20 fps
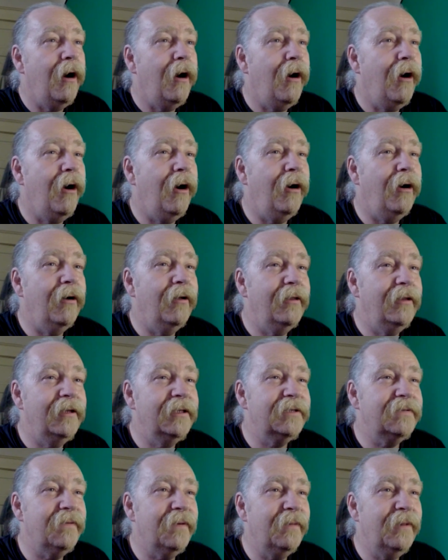Oh, this
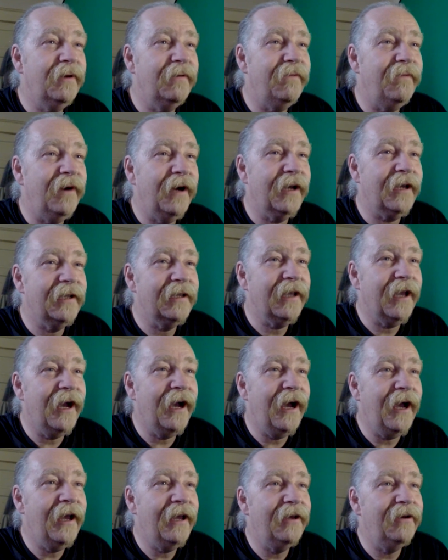is from the fucking
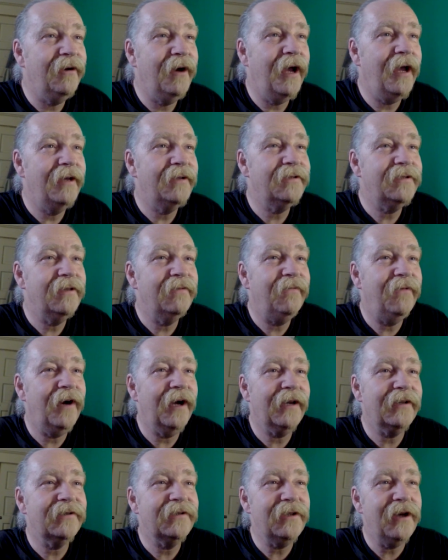guy who has the
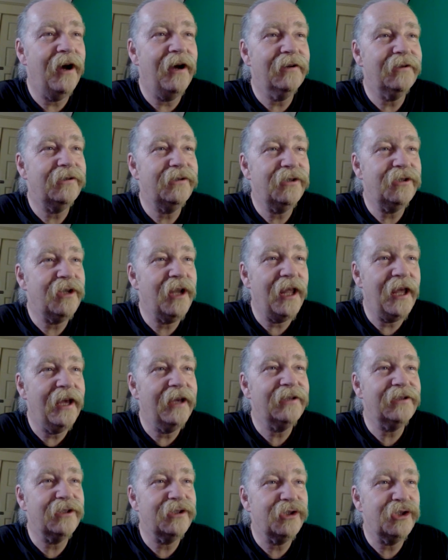fucking sausage and
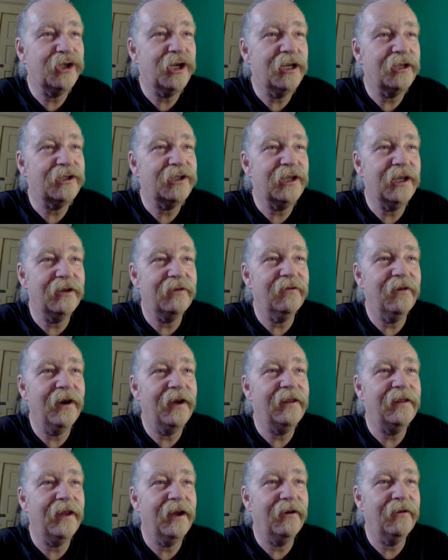eggs and shit sitting
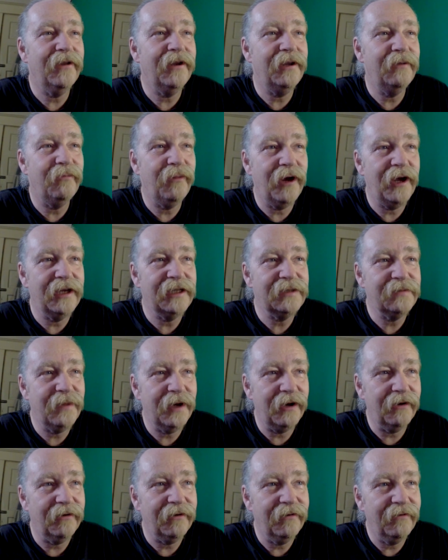right there that he brags
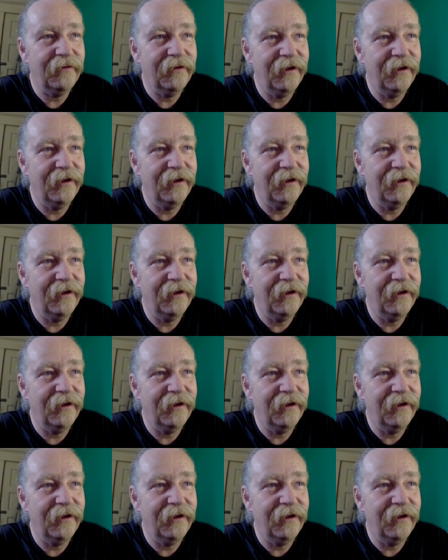about.